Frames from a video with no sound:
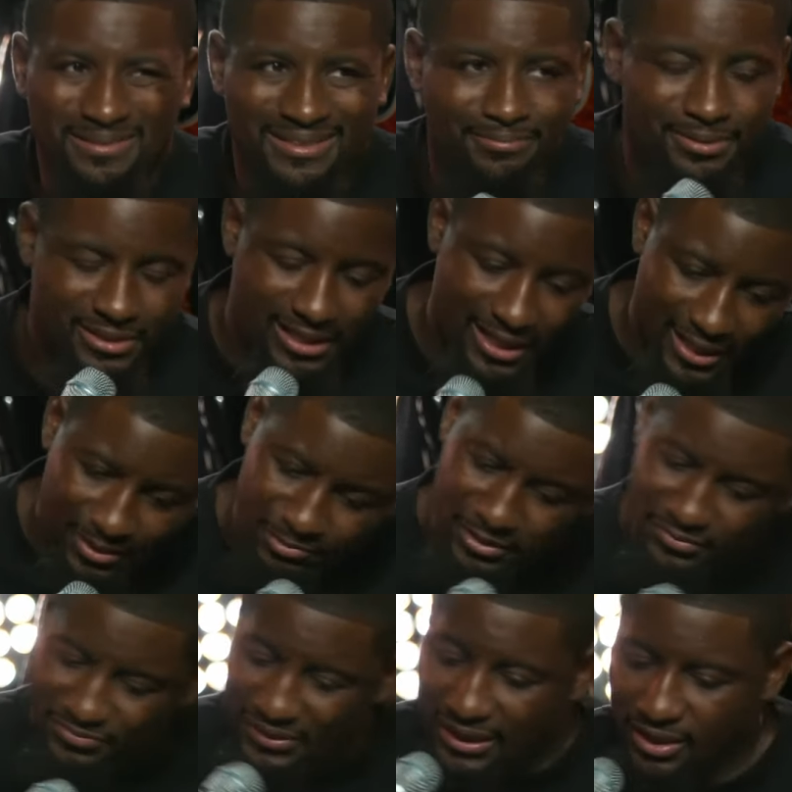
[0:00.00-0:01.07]
But God, what
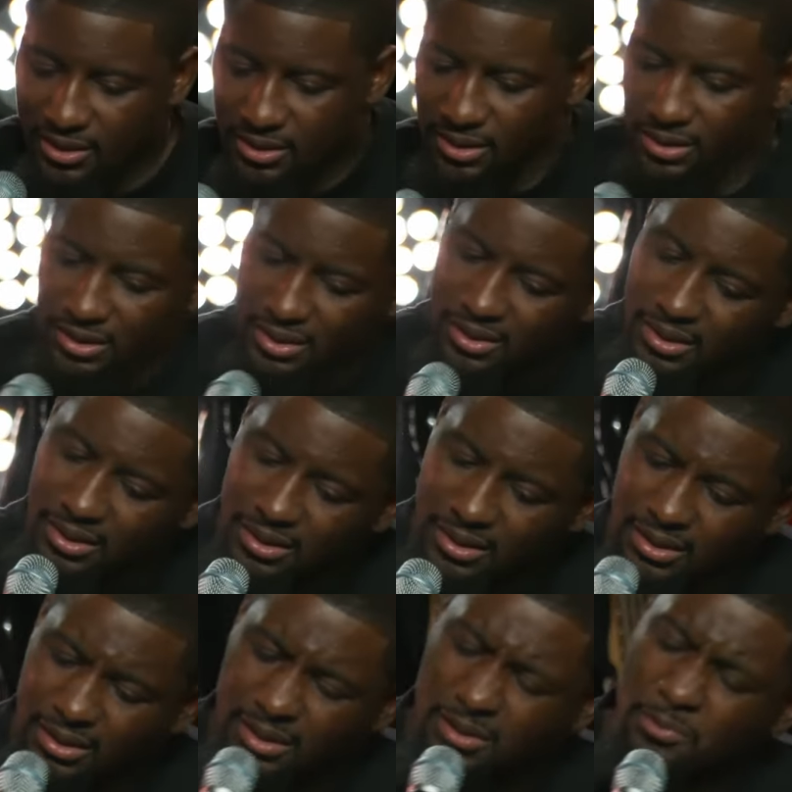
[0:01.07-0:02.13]
if I,
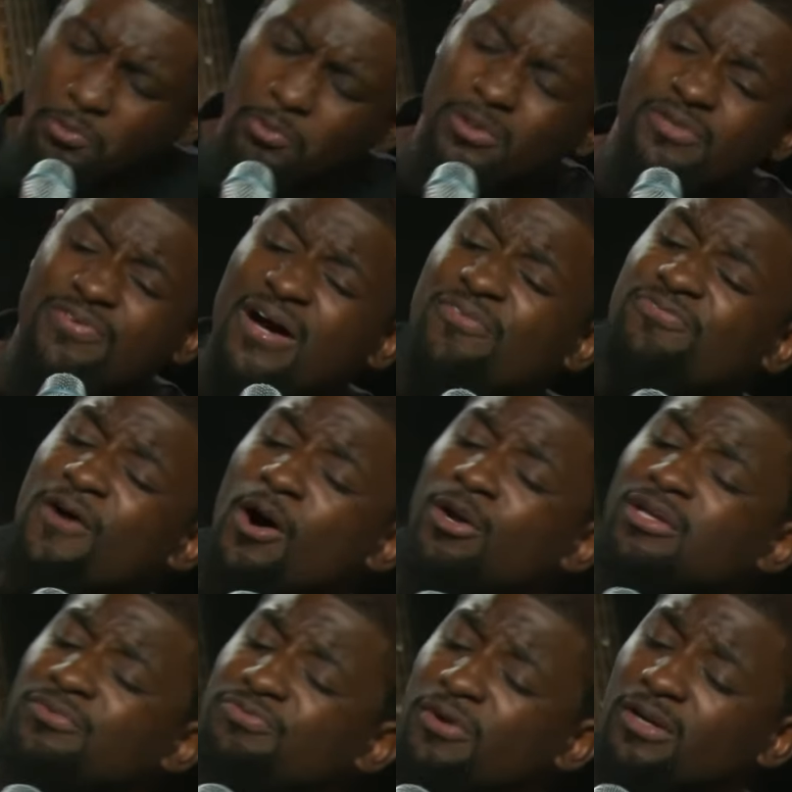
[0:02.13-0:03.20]
what if I fall
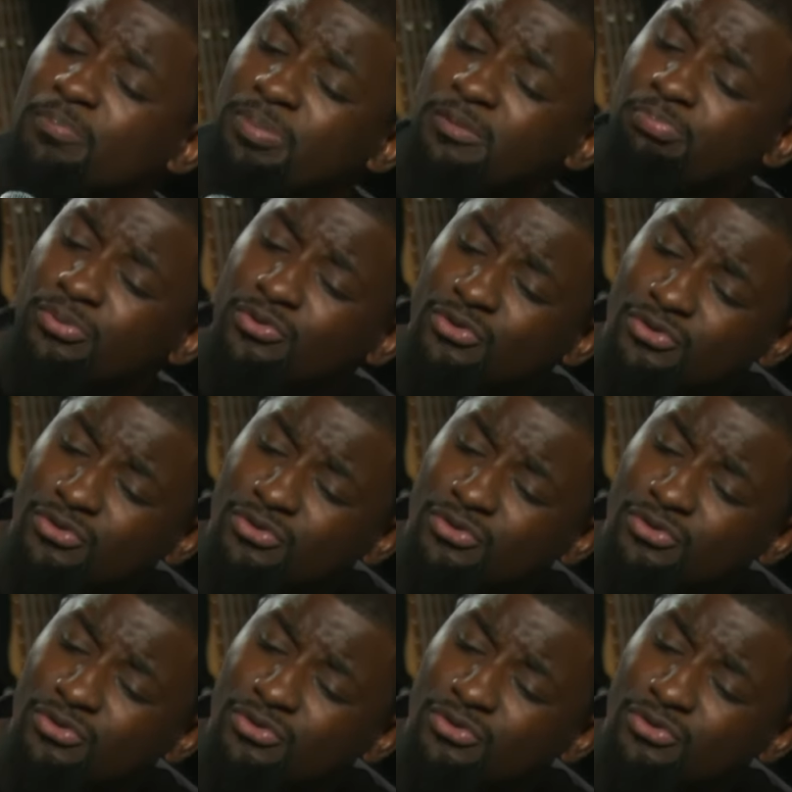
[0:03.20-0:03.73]
in front of people?